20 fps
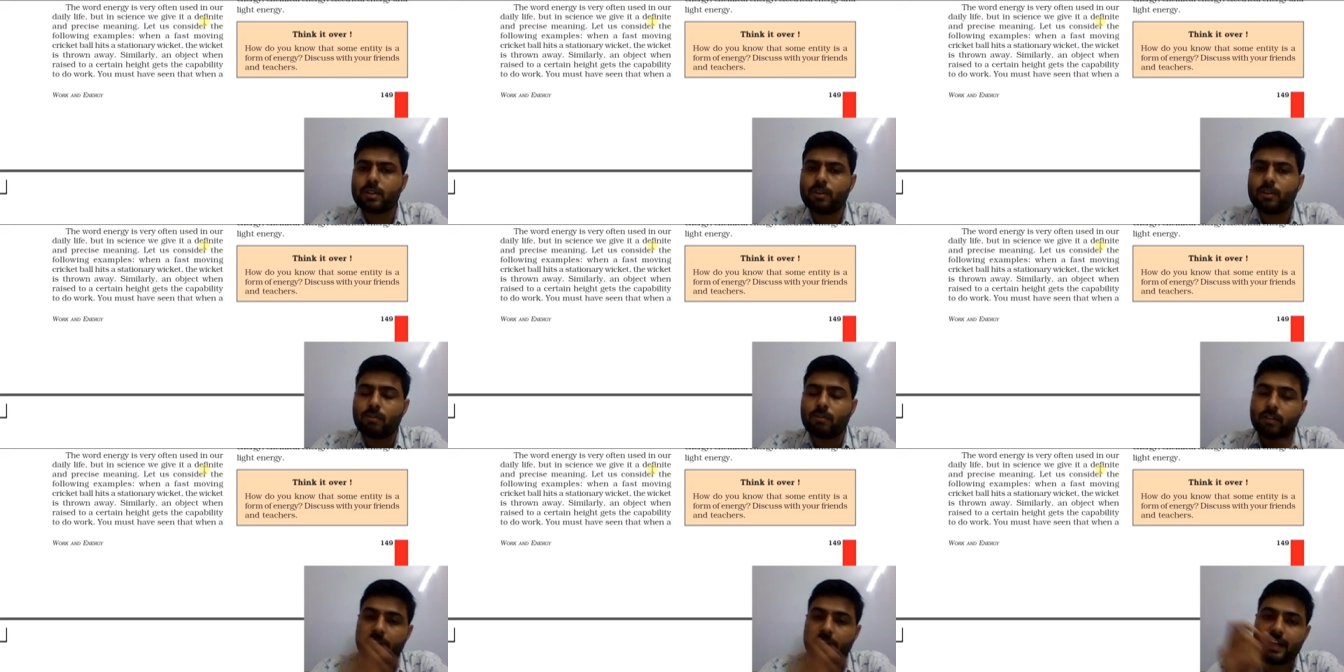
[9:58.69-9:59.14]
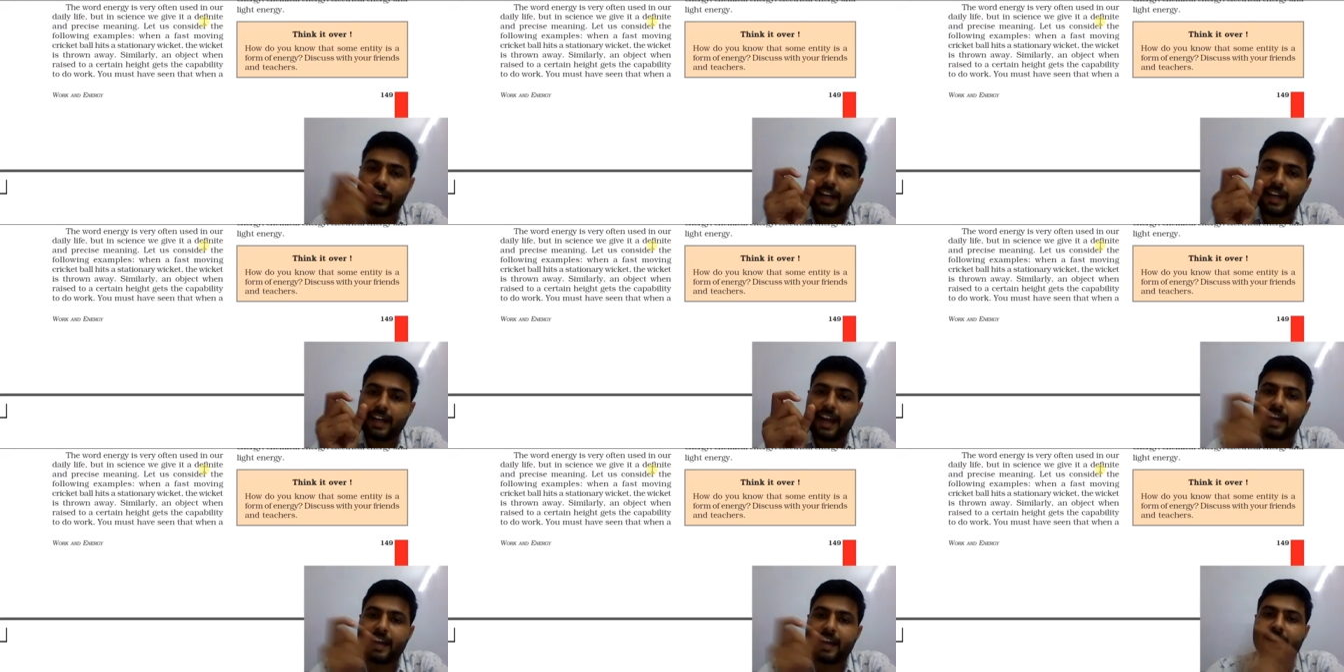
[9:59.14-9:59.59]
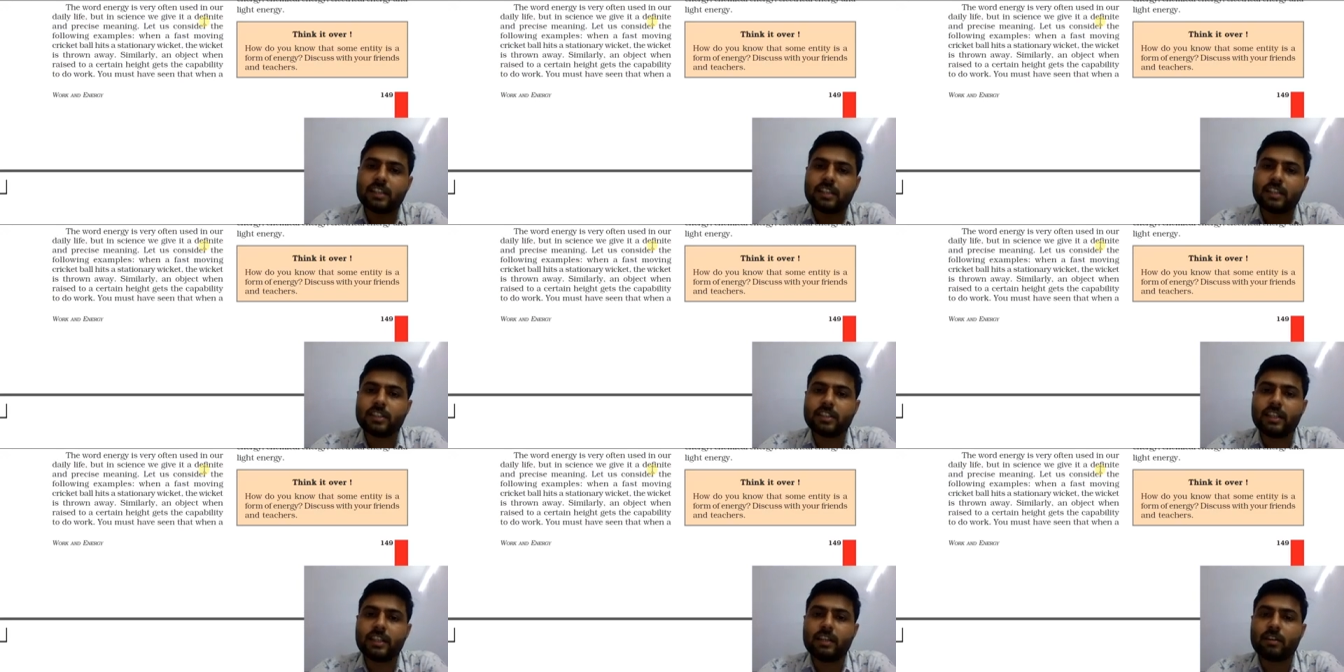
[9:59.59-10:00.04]
word
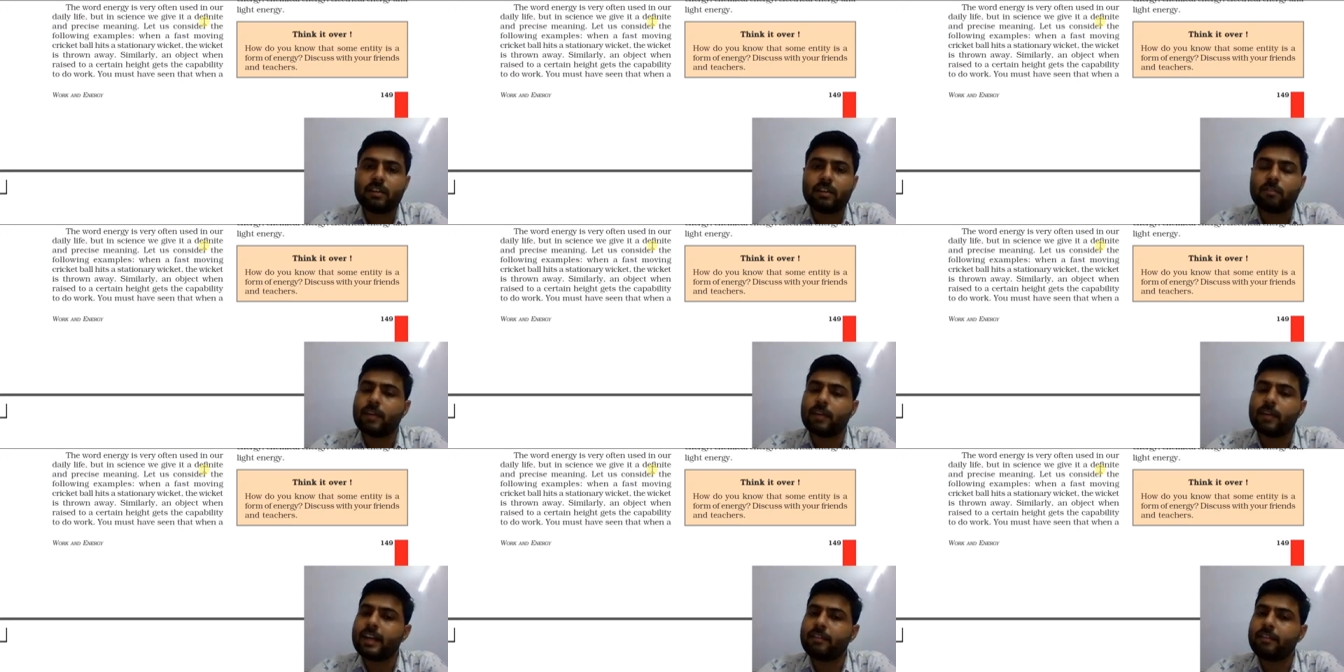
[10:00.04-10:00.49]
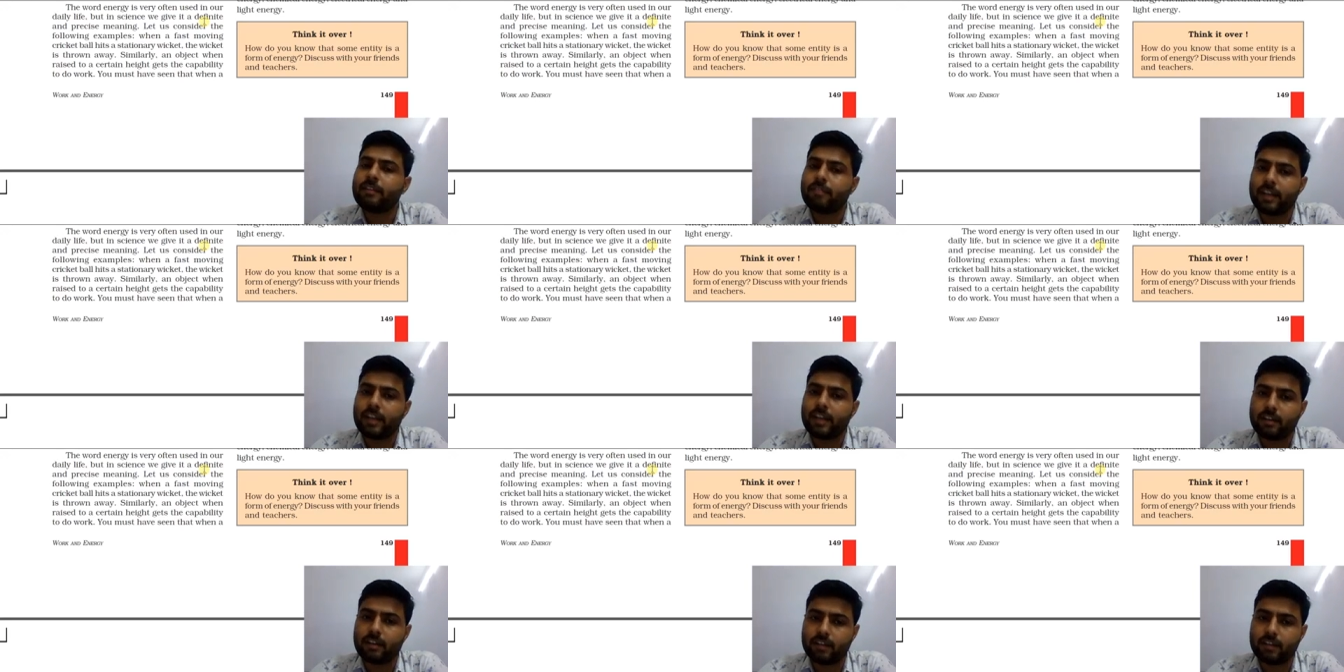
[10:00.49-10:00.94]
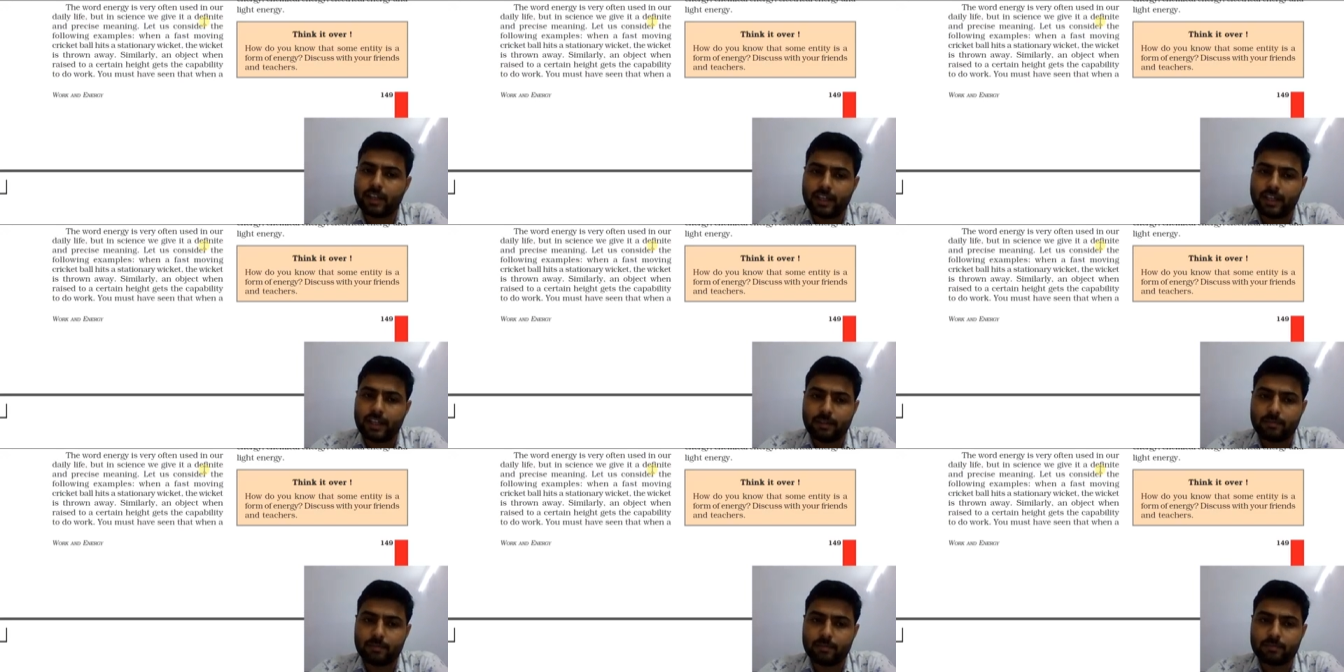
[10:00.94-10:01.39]
energy very
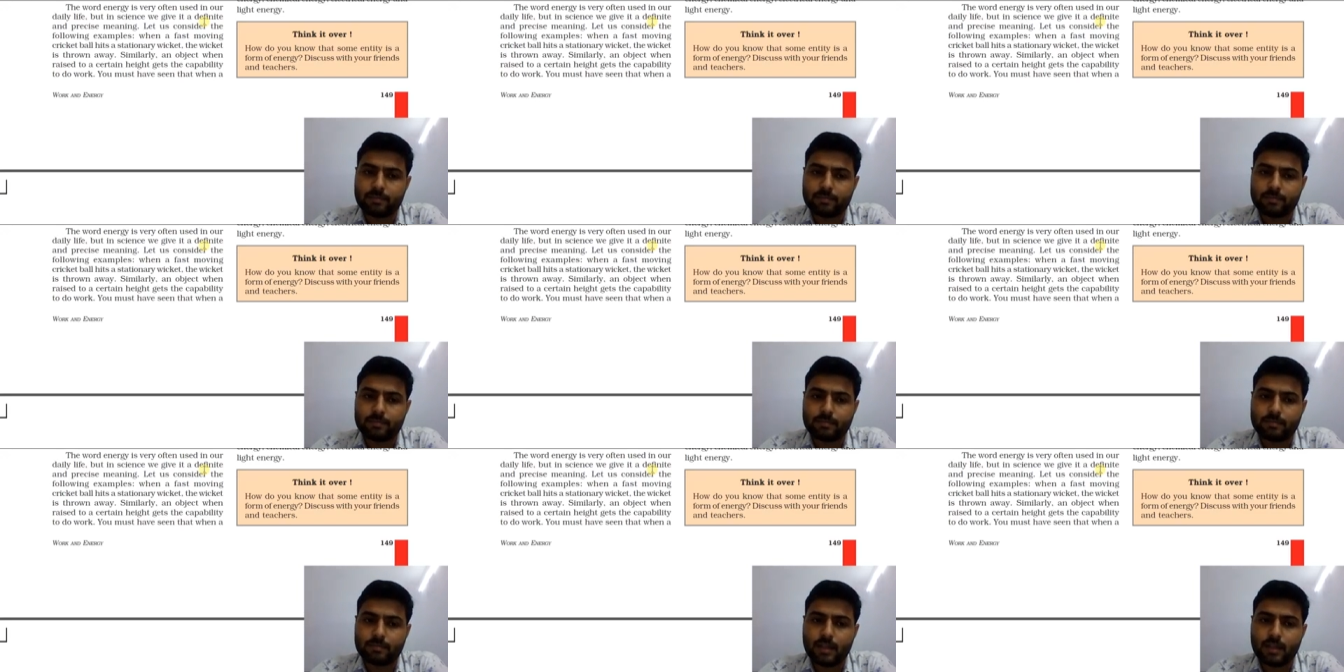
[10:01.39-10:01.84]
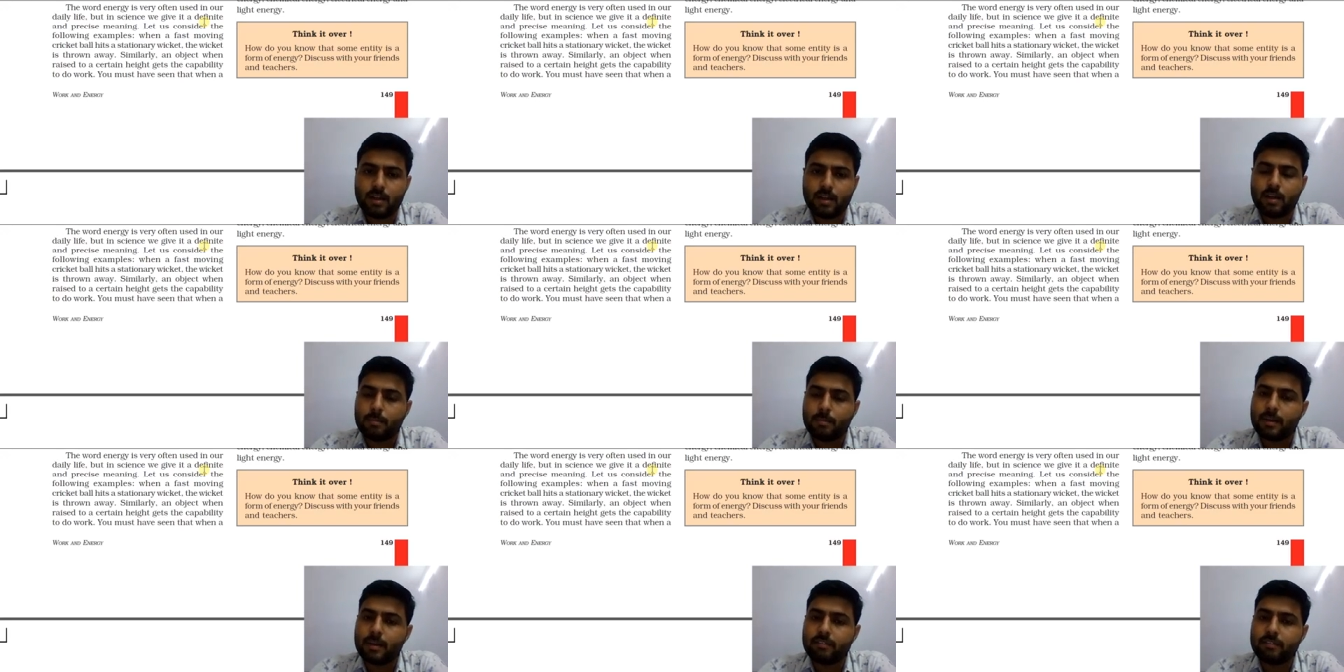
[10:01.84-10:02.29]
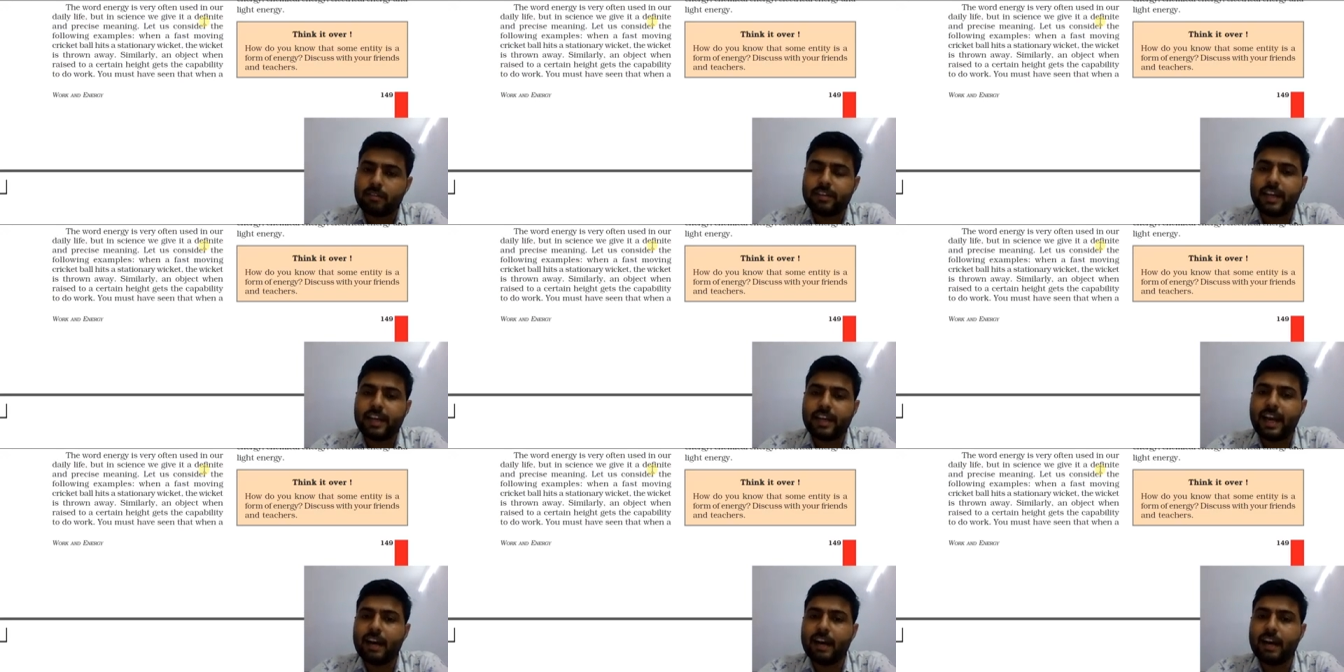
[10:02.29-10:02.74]
frequently. but we
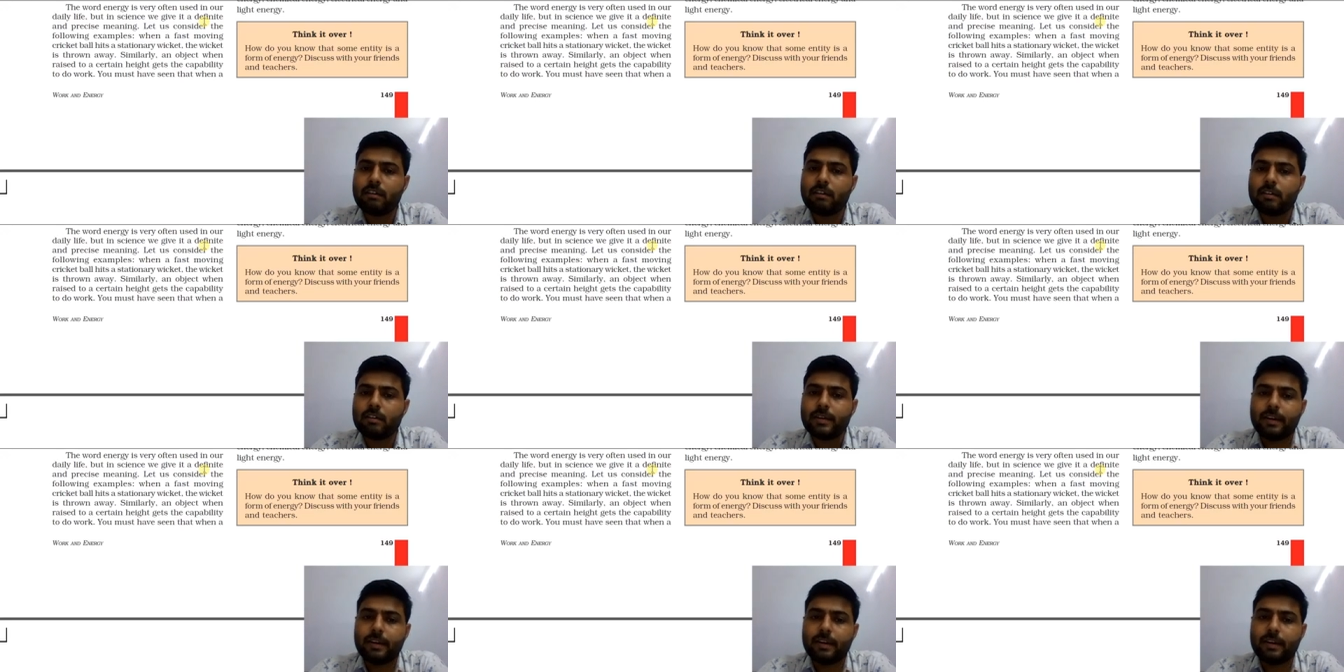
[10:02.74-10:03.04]
have